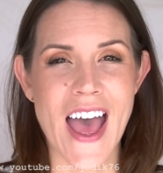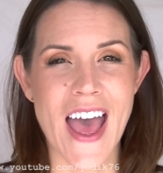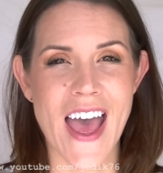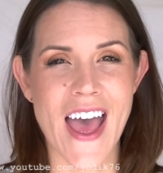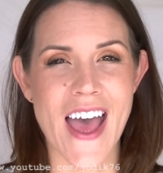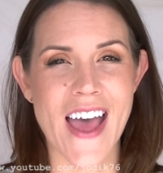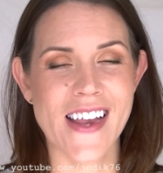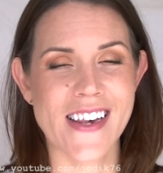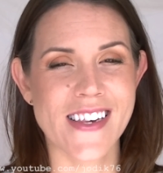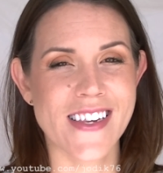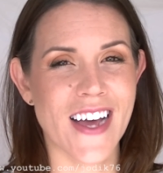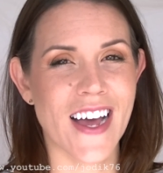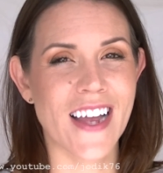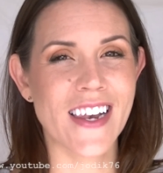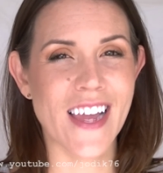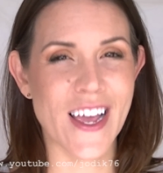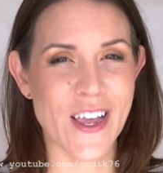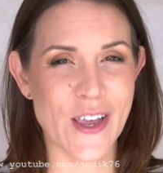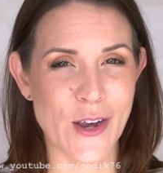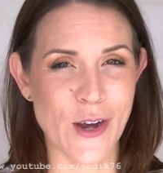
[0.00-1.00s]
and
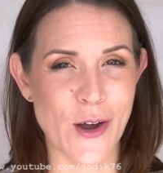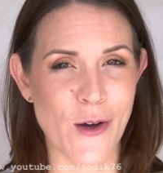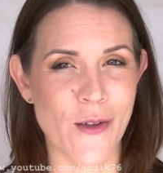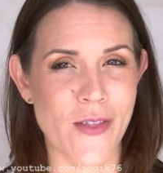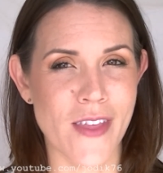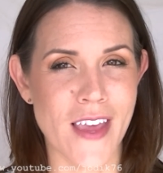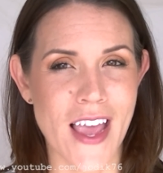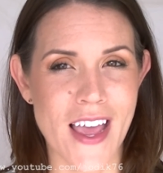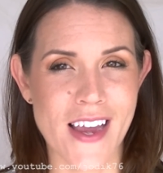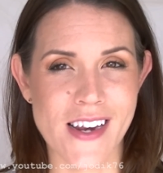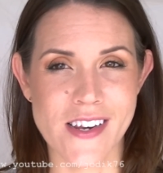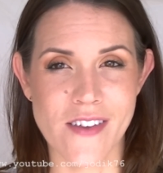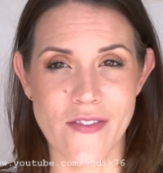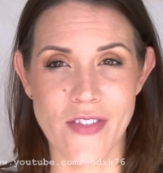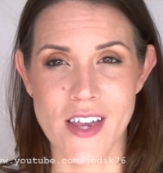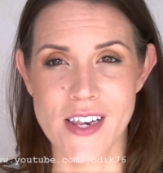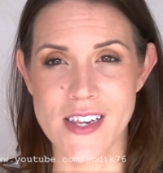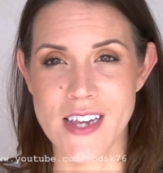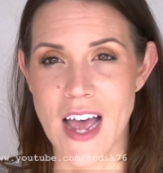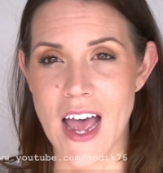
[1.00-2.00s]
let you know at the end
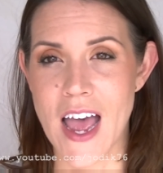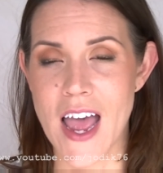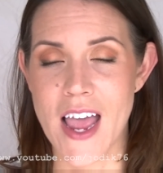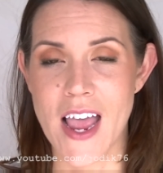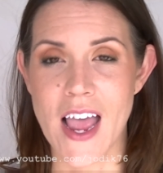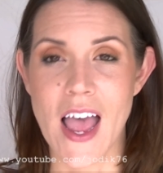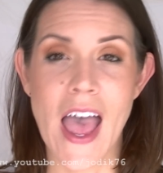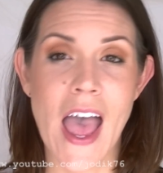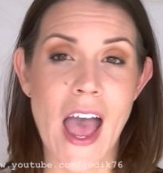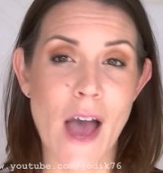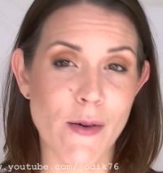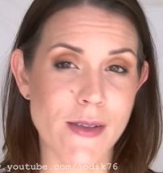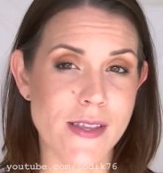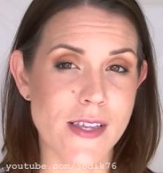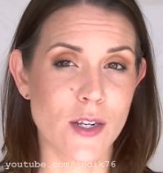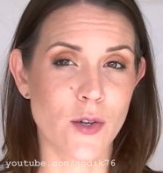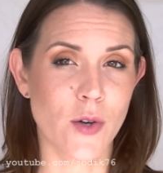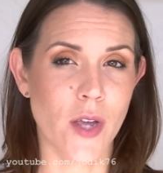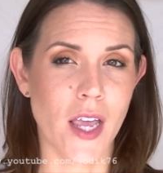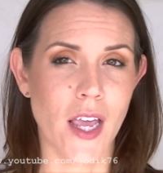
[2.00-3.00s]
of the day how
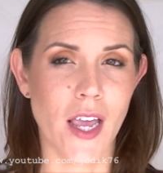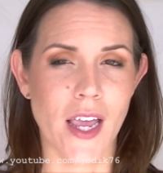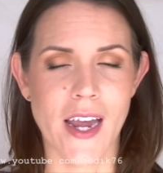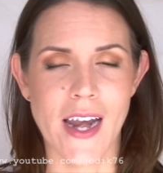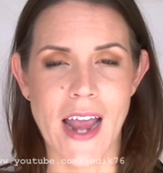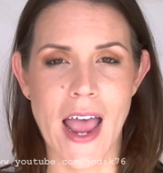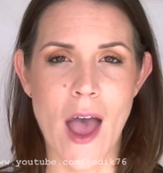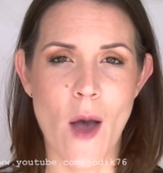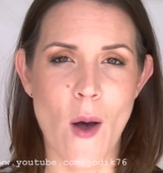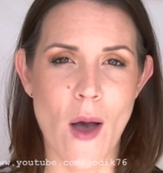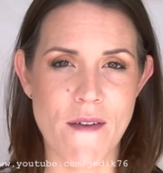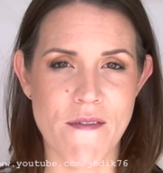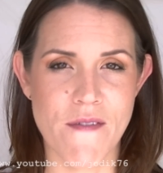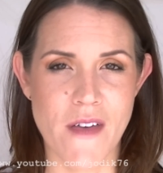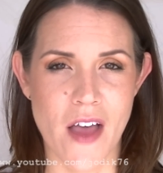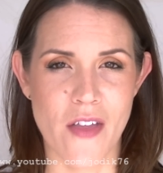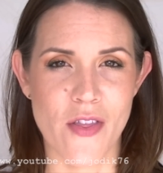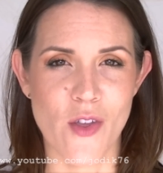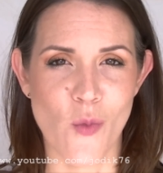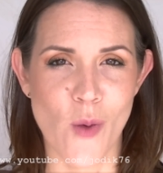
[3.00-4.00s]
it's looking and how I
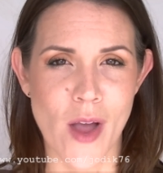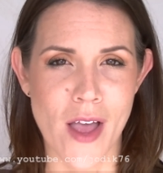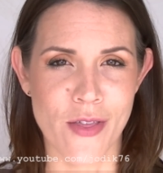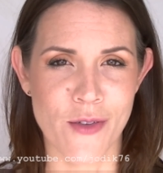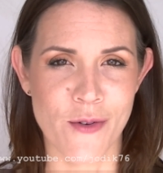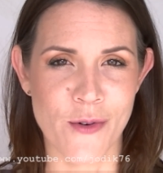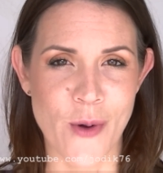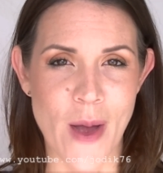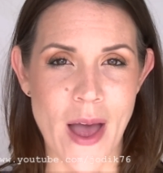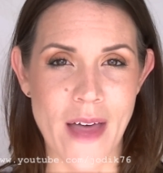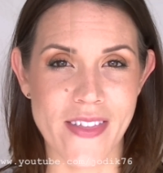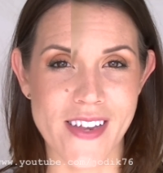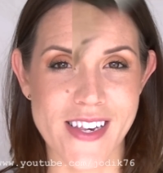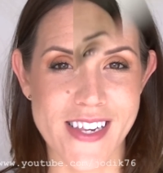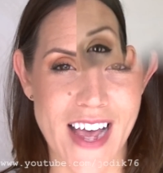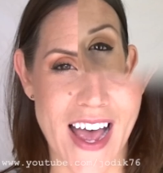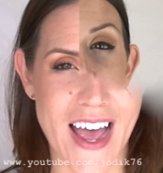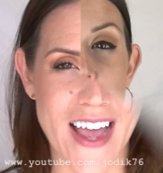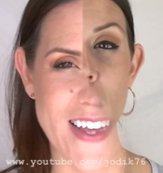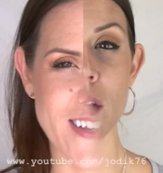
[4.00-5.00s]
found the wear throughout the
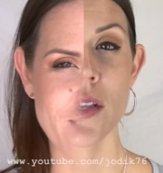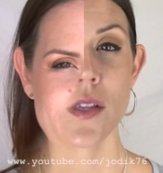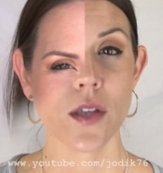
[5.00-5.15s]
day.